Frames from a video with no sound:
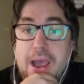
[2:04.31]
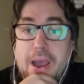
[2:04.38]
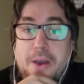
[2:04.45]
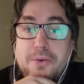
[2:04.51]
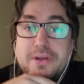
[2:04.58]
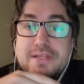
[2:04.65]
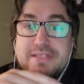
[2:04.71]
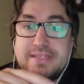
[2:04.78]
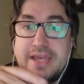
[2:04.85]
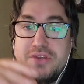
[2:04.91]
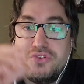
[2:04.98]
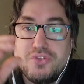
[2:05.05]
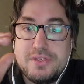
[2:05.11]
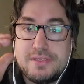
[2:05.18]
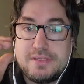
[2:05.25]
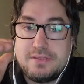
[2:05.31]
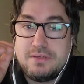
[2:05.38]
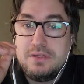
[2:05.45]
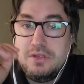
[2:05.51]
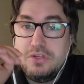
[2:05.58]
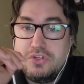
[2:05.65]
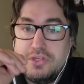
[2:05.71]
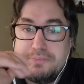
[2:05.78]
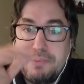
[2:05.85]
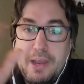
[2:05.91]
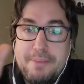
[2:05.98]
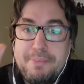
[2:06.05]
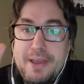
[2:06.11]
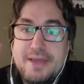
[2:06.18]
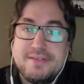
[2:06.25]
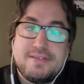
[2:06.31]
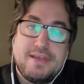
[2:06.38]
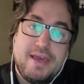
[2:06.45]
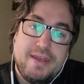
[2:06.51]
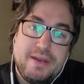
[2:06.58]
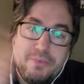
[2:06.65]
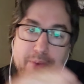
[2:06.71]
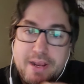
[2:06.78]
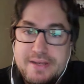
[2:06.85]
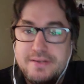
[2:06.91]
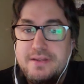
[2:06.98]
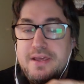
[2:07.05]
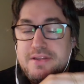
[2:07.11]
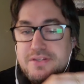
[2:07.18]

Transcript: would instead just bypass that and wait